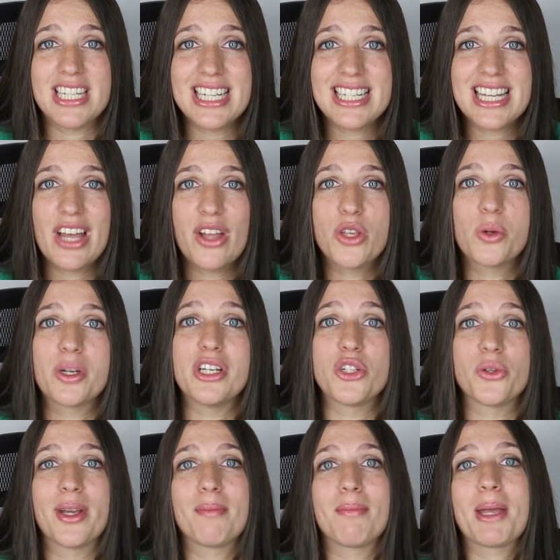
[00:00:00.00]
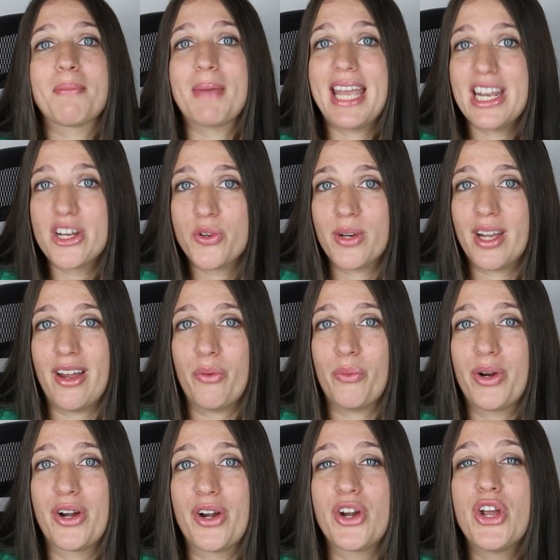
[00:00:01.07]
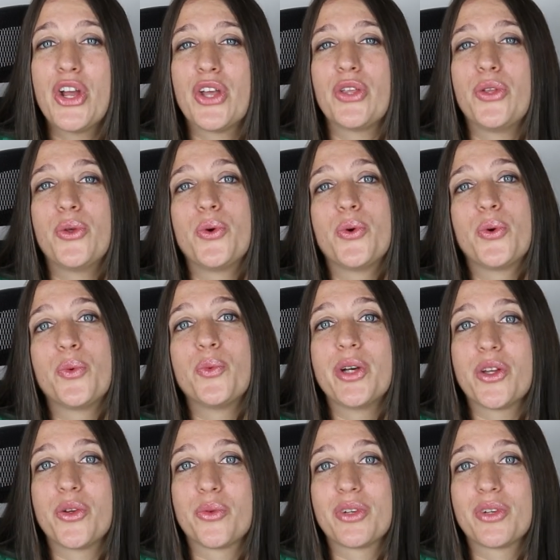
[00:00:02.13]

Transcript: detail, you can join my Patreon where you will